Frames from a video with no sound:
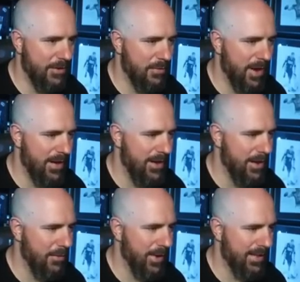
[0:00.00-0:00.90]
O right
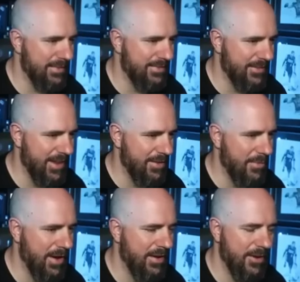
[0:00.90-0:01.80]
here. We got the
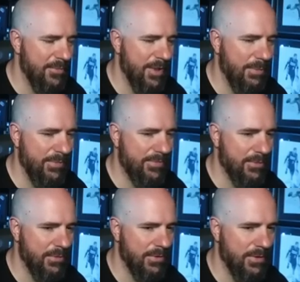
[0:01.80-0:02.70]
slant right here. Maybe
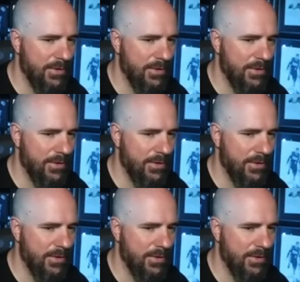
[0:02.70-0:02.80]
score.